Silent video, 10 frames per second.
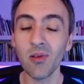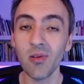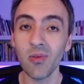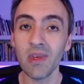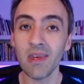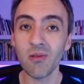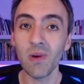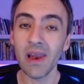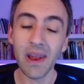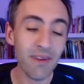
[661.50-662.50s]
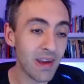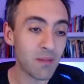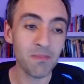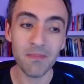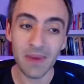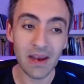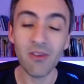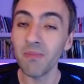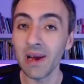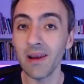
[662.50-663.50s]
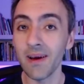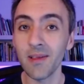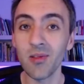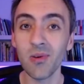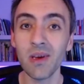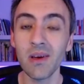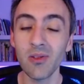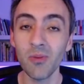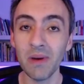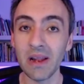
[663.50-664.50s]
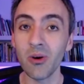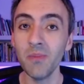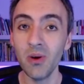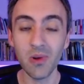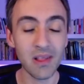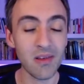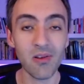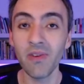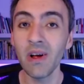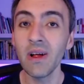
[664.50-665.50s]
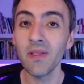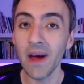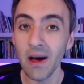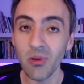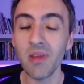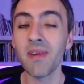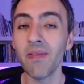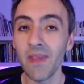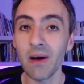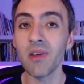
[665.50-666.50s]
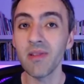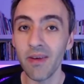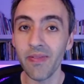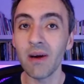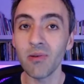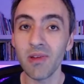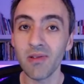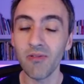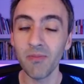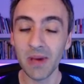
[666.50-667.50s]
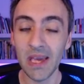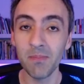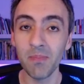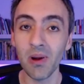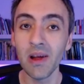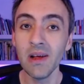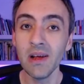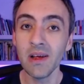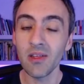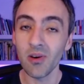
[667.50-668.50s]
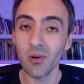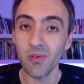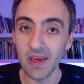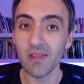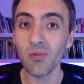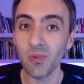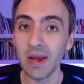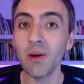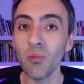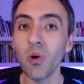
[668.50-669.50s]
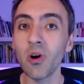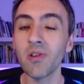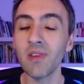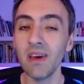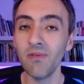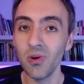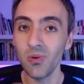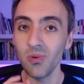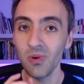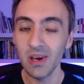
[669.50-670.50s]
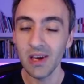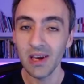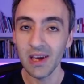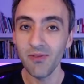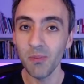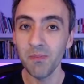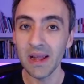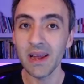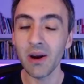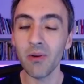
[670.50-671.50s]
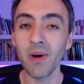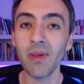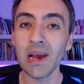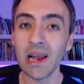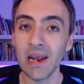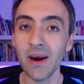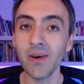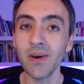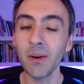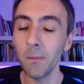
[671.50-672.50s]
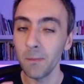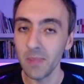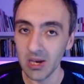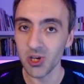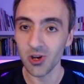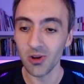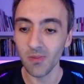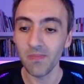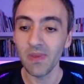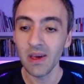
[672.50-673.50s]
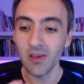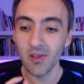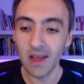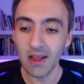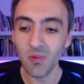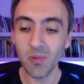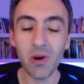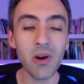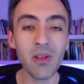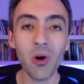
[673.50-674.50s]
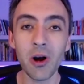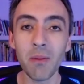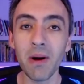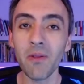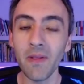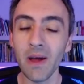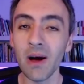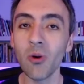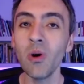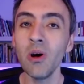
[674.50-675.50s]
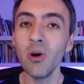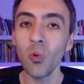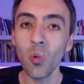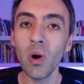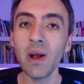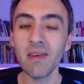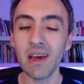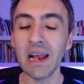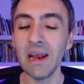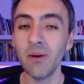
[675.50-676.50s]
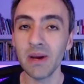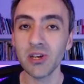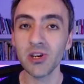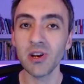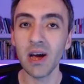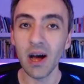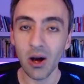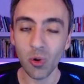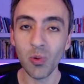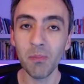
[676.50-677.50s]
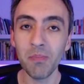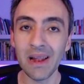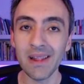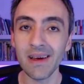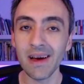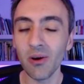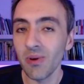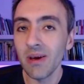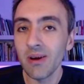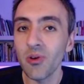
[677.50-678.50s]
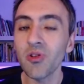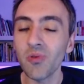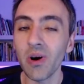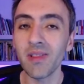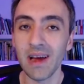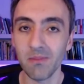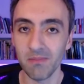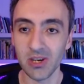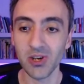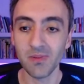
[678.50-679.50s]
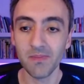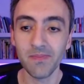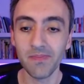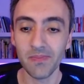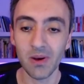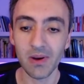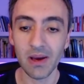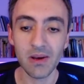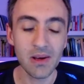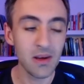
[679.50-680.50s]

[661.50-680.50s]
to do this as well. And I've helped many of my clients to build communities of thousands and thousands and thousands of people. So this really works if you build it around a clear mission. So that's what we're going to talk about now. What is a clear mission? How do we construct that mission? Okay,